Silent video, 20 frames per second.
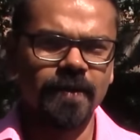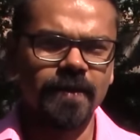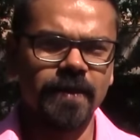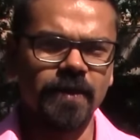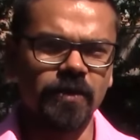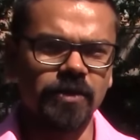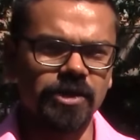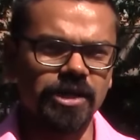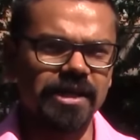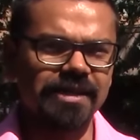
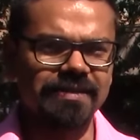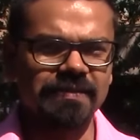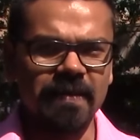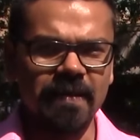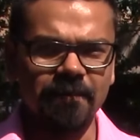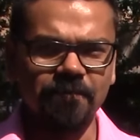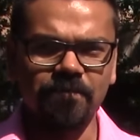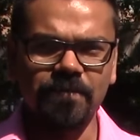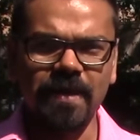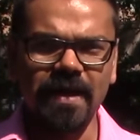
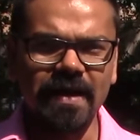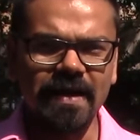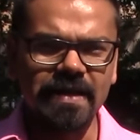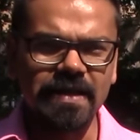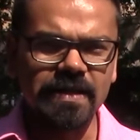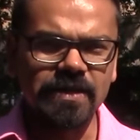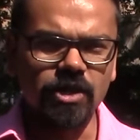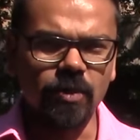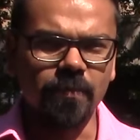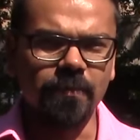
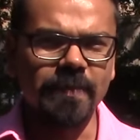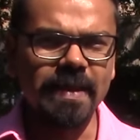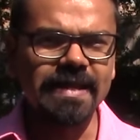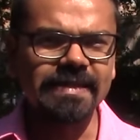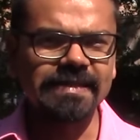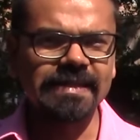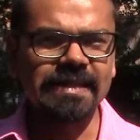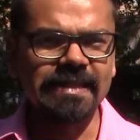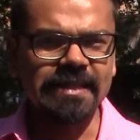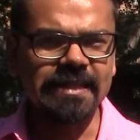you're
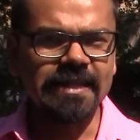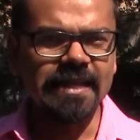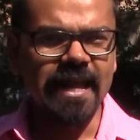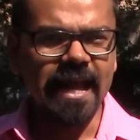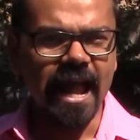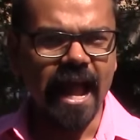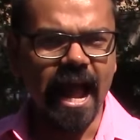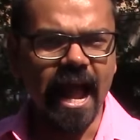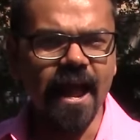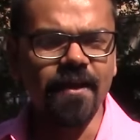basically
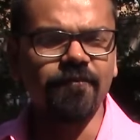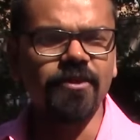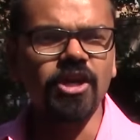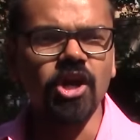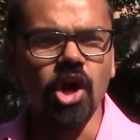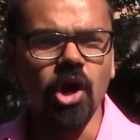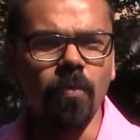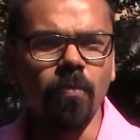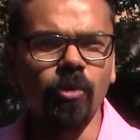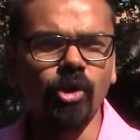
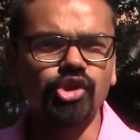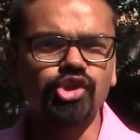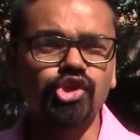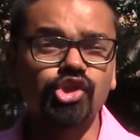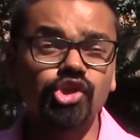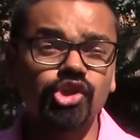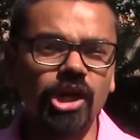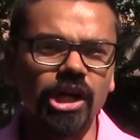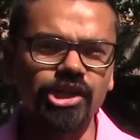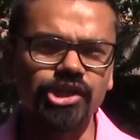having a more
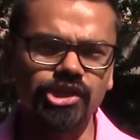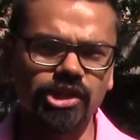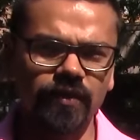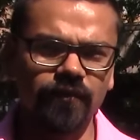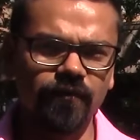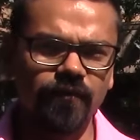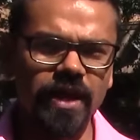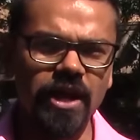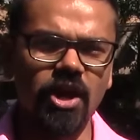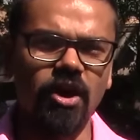
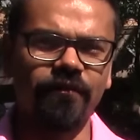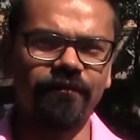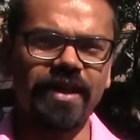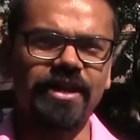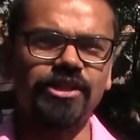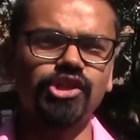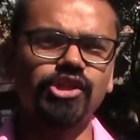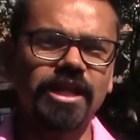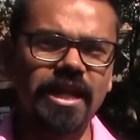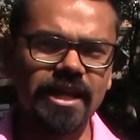structured way of
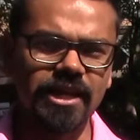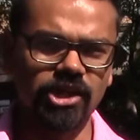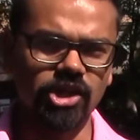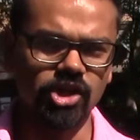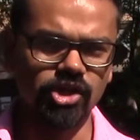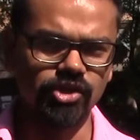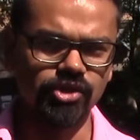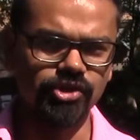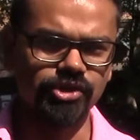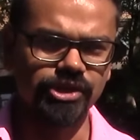educating
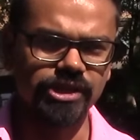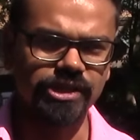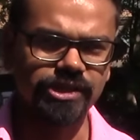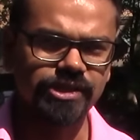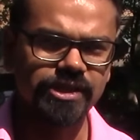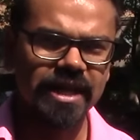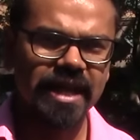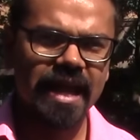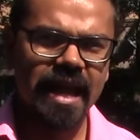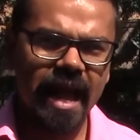your
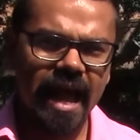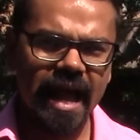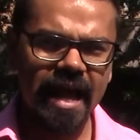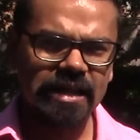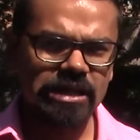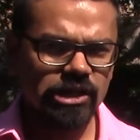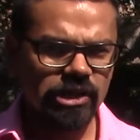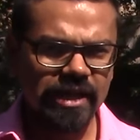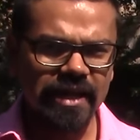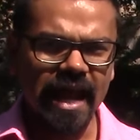users,
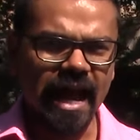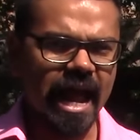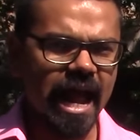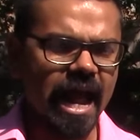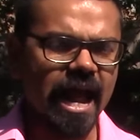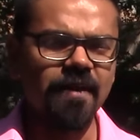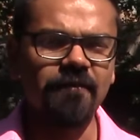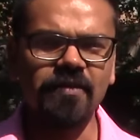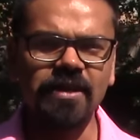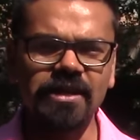and you can
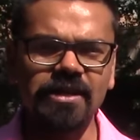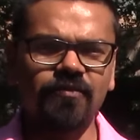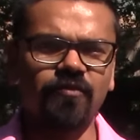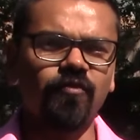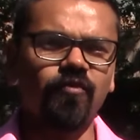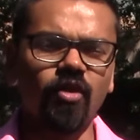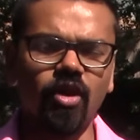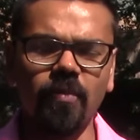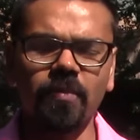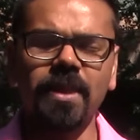have it in a
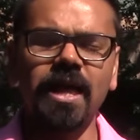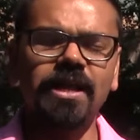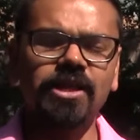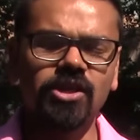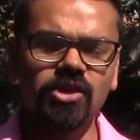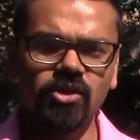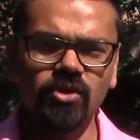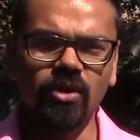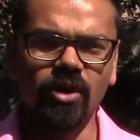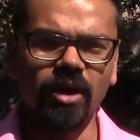form that
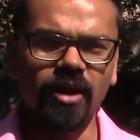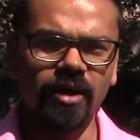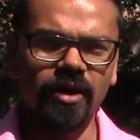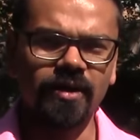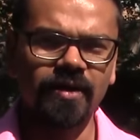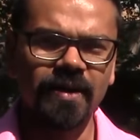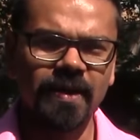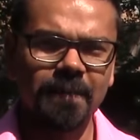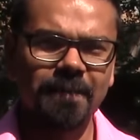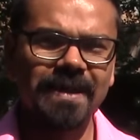you
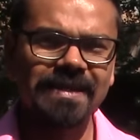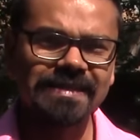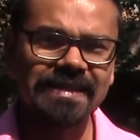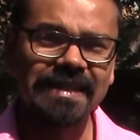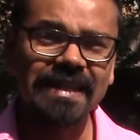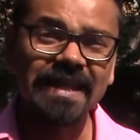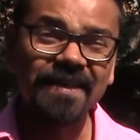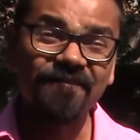are basically